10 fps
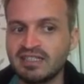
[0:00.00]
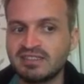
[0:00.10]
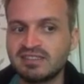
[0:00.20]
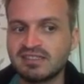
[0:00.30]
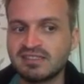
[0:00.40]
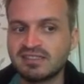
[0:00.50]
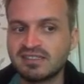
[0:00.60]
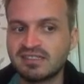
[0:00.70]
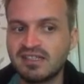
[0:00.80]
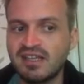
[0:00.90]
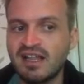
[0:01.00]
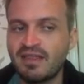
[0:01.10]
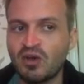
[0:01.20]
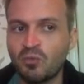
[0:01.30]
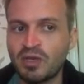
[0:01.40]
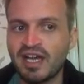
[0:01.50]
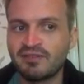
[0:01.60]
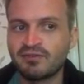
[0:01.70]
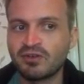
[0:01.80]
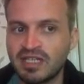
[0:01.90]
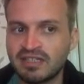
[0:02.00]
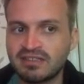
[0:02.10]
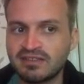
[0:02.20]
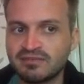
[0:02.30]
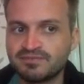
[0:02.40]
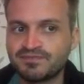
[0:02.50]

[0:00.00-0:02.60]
instance that we have created.